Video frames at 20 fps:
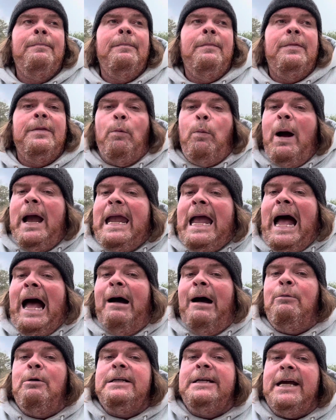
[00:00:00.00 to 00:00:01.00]
The way I
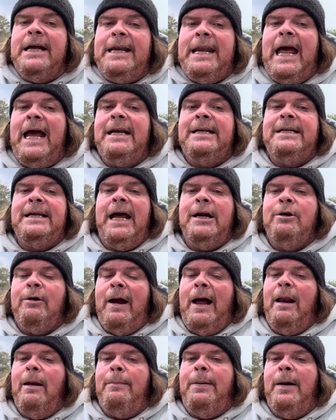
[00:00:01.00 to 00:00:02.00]
would connect Edgar
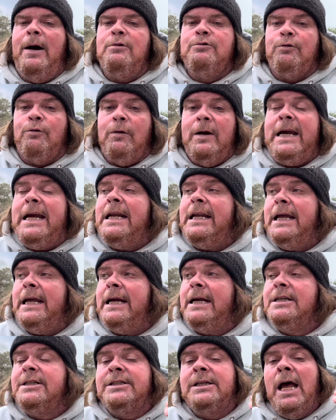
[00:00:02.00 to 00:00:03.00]
Allan Poe's
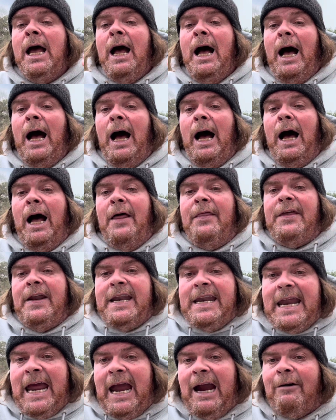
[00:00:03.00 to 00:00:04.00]
readings, the
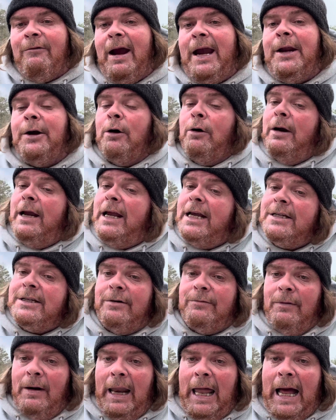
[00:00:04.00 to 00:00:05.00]
narrator
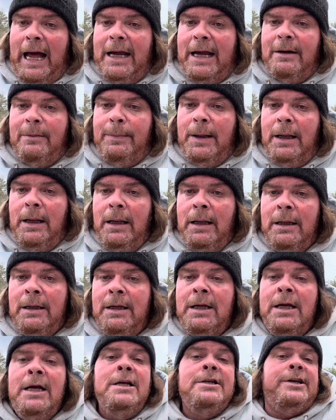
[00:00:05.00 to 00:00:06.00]
isn't reliable.
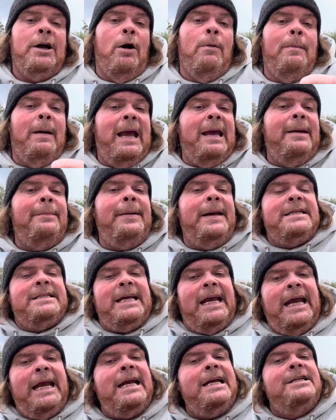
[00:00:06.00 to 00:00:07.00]
So maybe it's
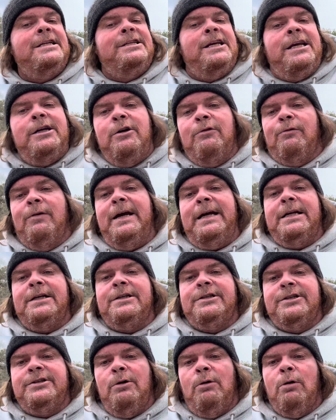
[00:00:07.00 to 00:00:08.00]
easy. You read a
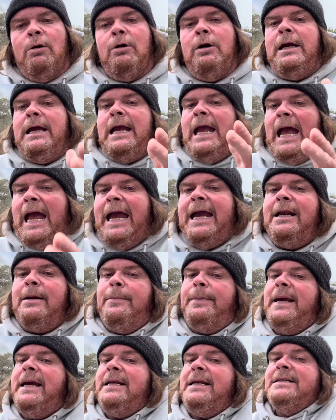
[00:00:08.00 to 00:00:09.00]
story, A to
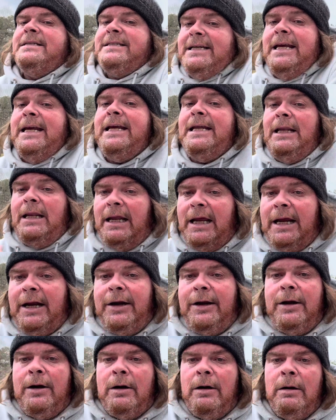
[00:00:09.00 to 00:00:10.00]
B to C,
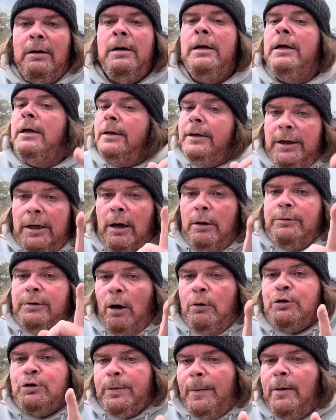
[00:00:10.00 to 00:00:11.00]
linear.
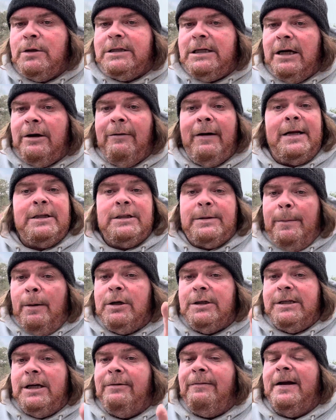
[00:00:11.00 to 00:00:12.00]
Don't smoke cigarettes.
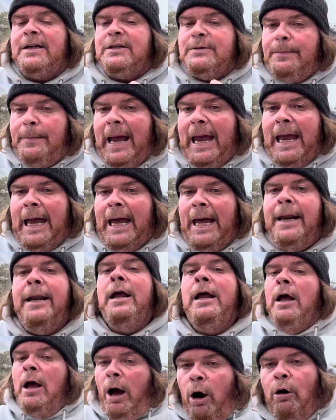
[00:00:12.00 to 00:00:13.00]
Smoking cigarettes bad.
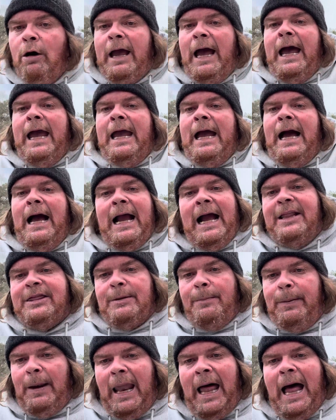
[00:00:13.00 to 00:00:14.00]
Okay, I got
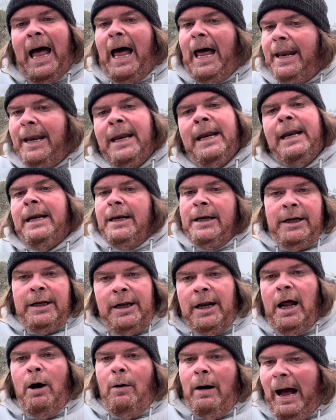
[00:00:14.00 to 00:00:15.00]
the plot.
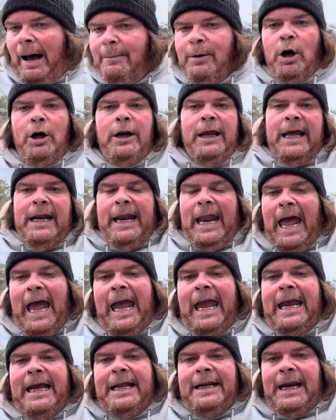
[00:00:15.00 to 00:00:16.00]
I'm going to get an
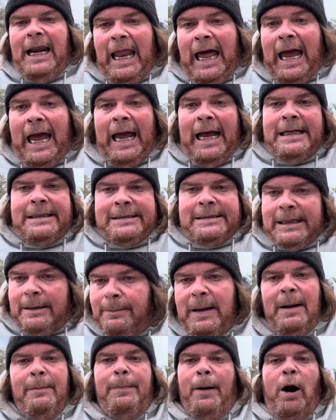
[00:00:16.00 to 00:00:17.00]
A in class and
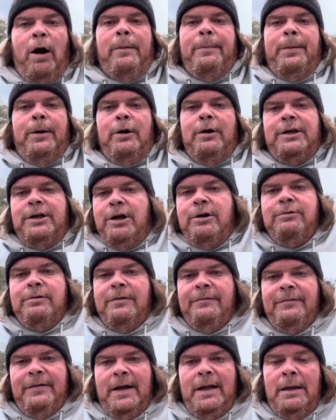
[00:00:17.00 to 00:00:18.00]
be a barber in
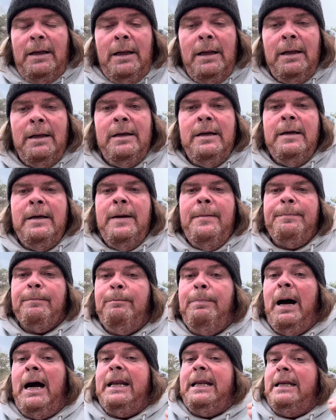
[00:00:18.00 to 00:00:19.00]
Unionville.
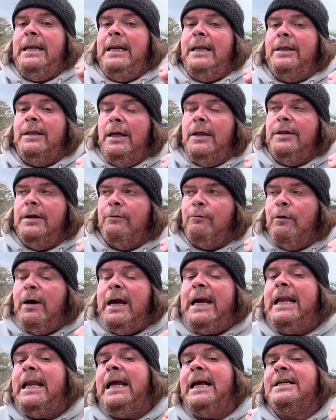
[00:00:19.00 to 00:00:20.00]
But the
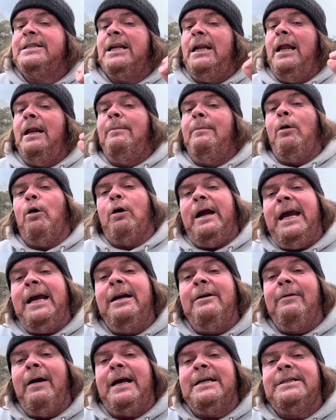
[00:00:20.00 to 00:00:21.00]
reading is a little more
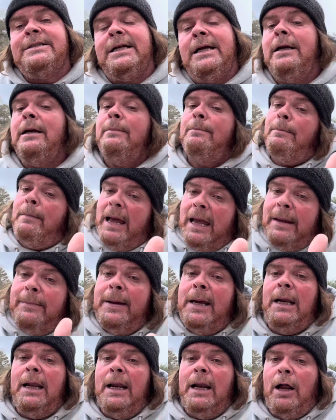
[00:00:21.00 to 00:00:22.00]
interesting, maybe
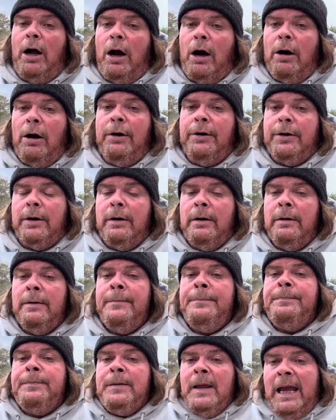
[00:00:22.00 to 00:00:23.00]
a little harder
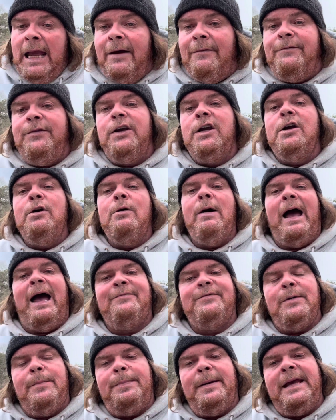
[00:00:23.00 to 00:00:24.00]
if you
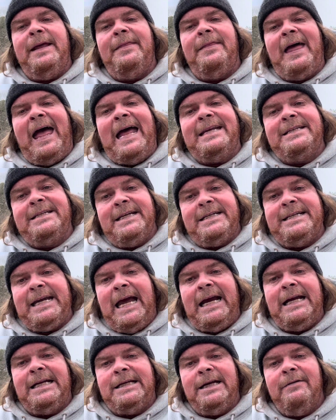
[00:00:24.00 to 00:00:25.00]
have to be that
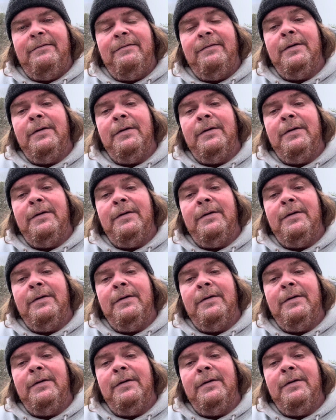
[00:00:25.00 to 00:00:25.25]
detective.